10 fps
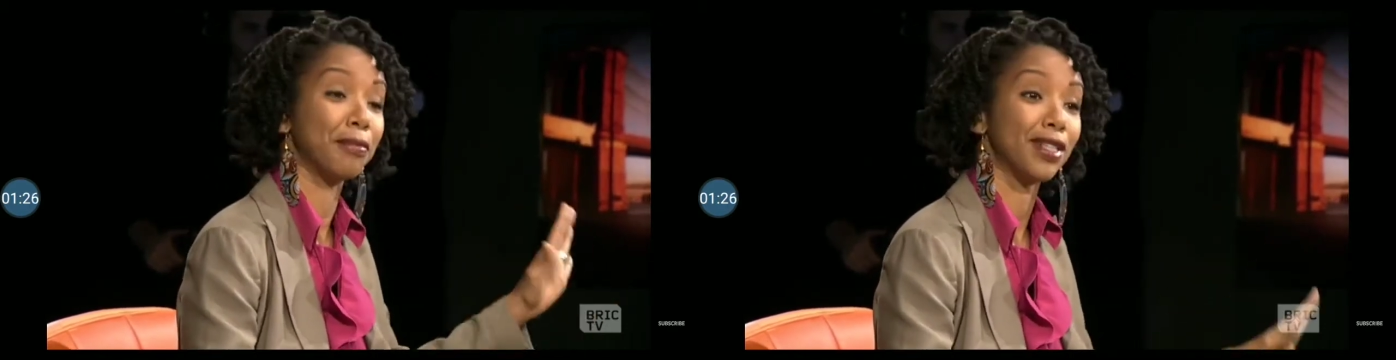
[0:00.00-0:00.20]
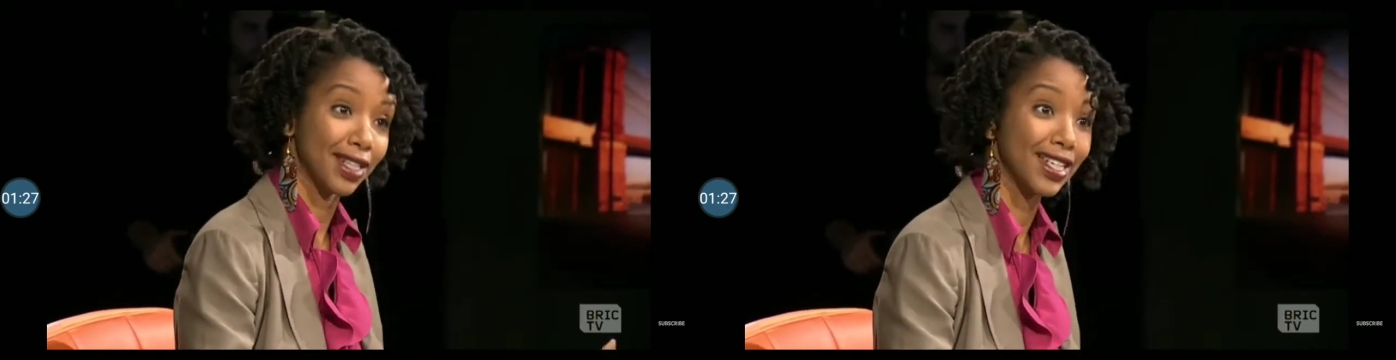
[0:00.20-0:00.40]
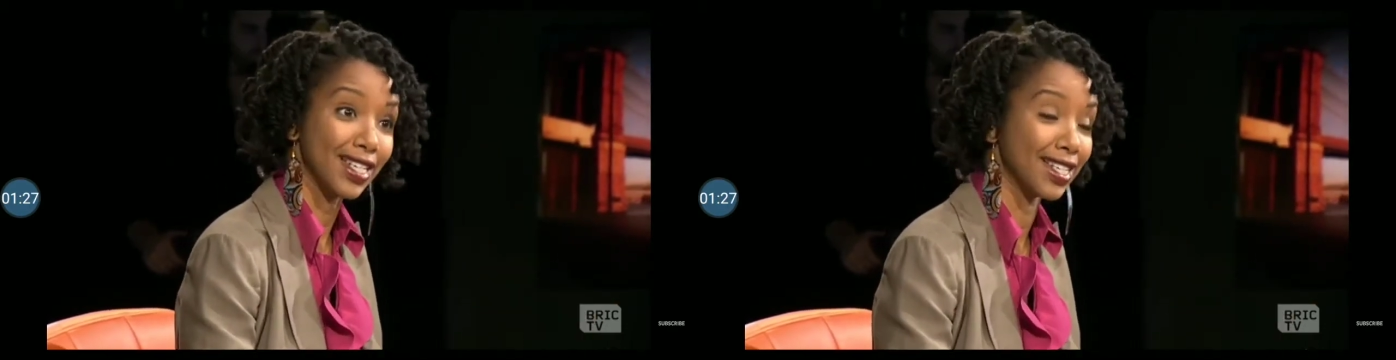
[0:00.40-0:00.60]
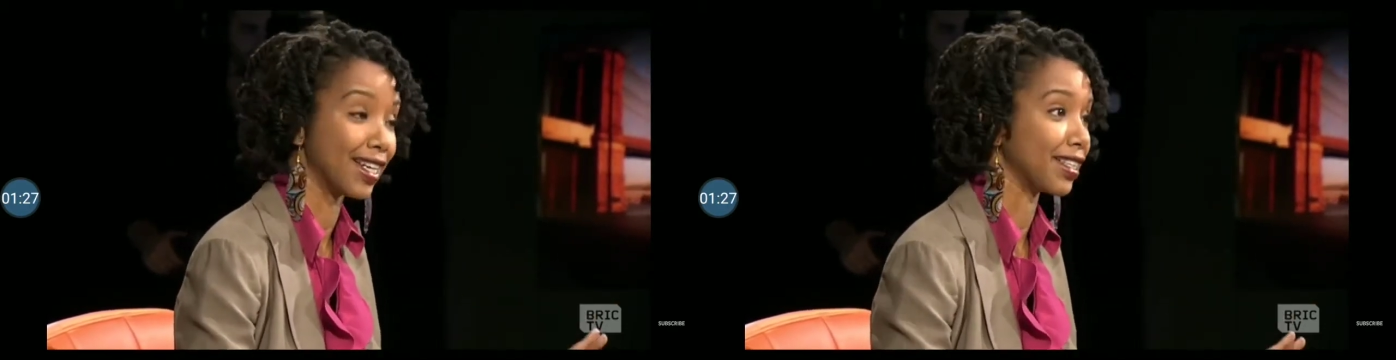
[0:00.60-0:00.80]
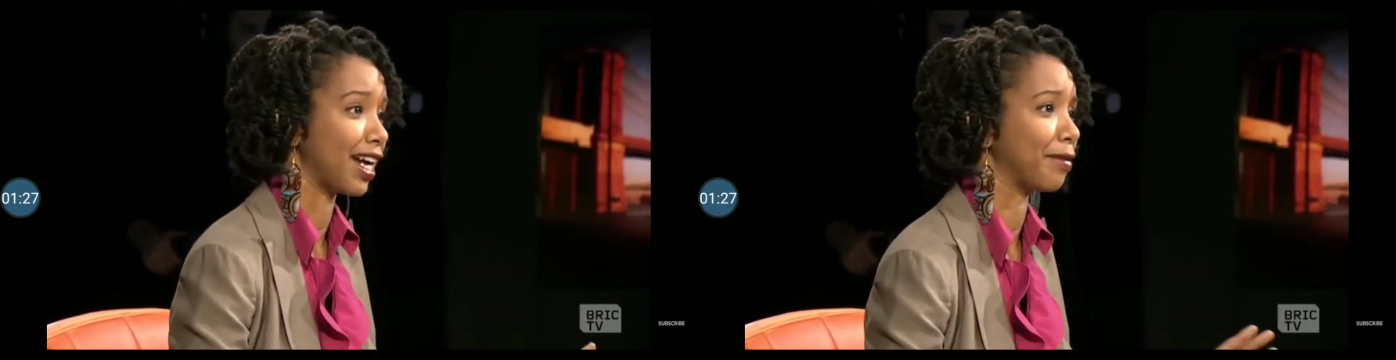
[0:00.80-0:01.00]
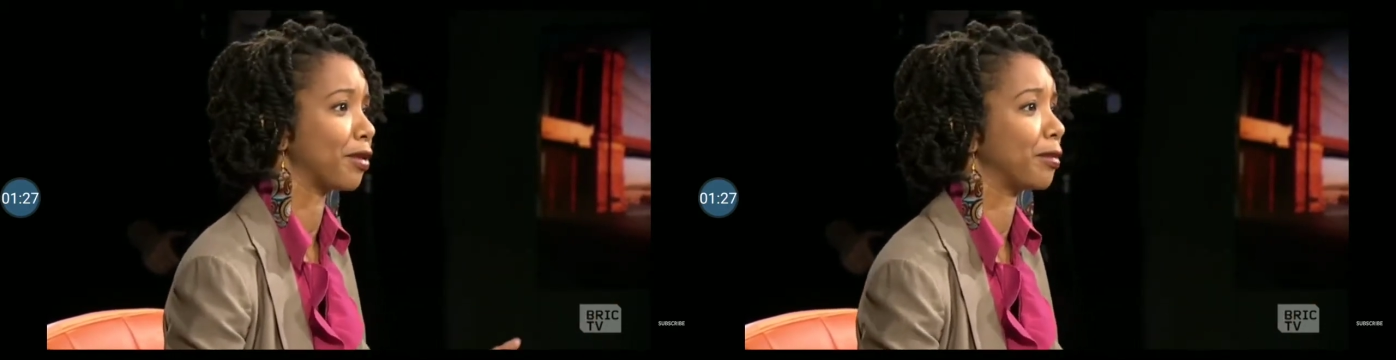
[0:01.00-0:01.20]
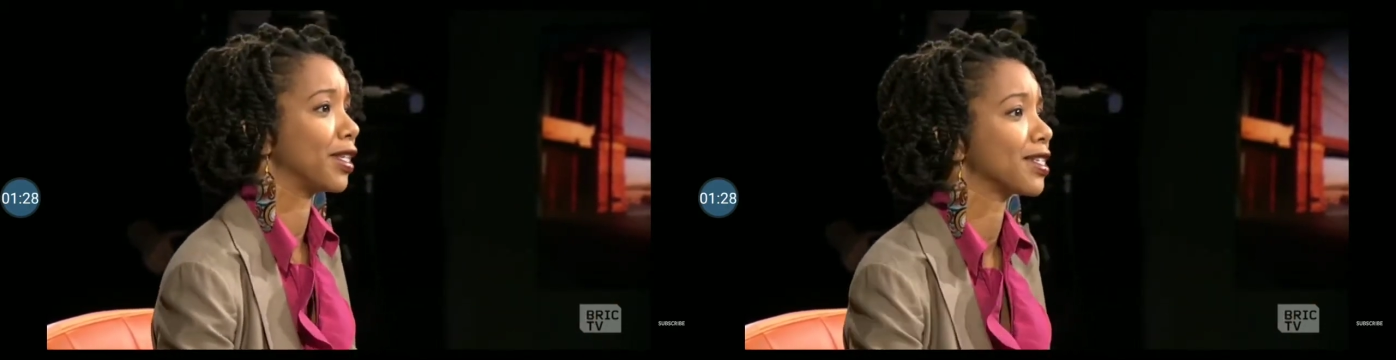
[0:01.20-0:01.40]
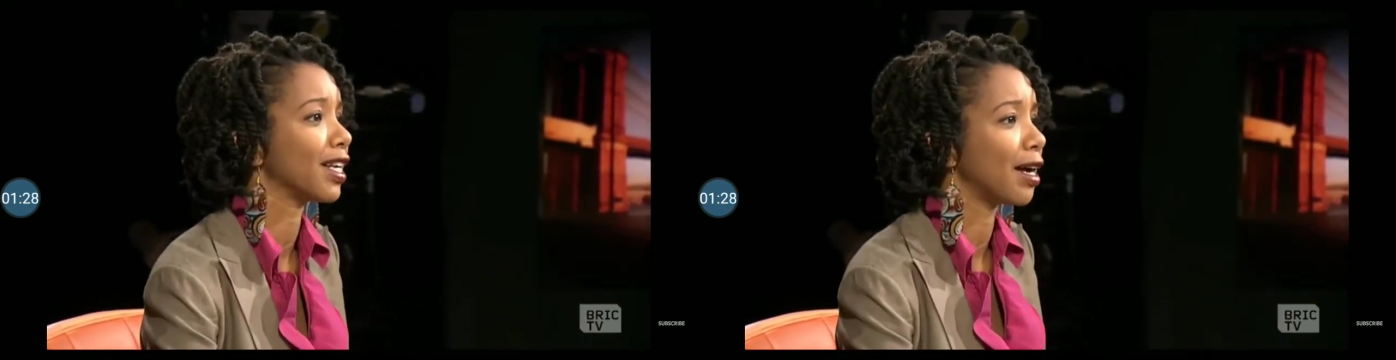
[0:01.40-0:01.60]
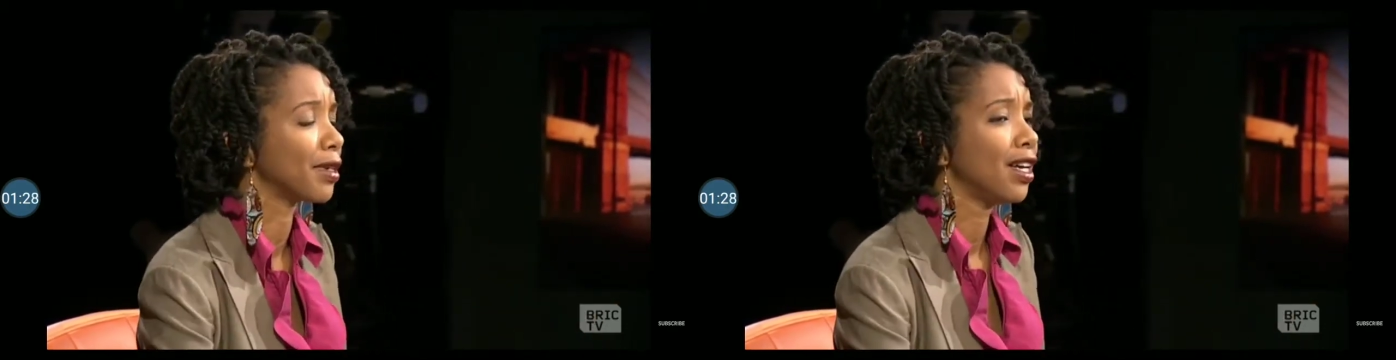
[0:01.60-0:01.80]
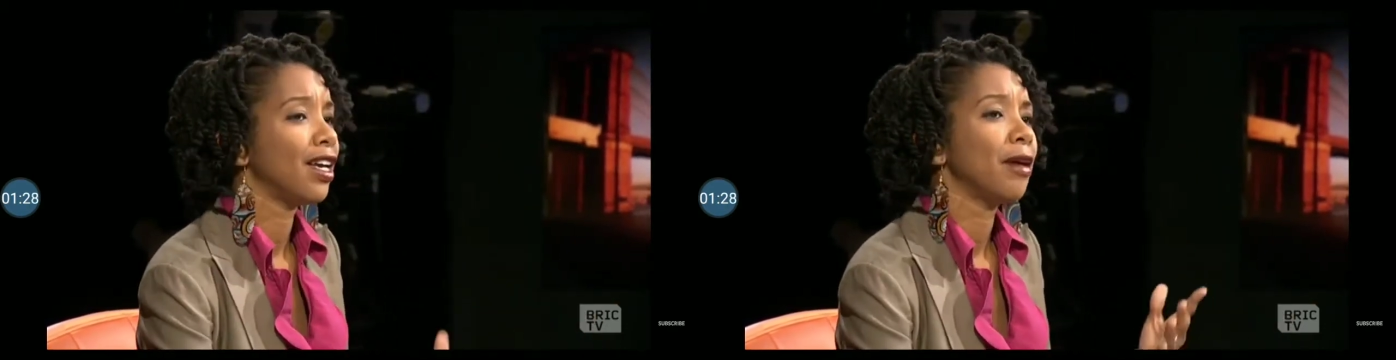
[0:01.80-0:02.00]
completely innocent at the time they were being stopped.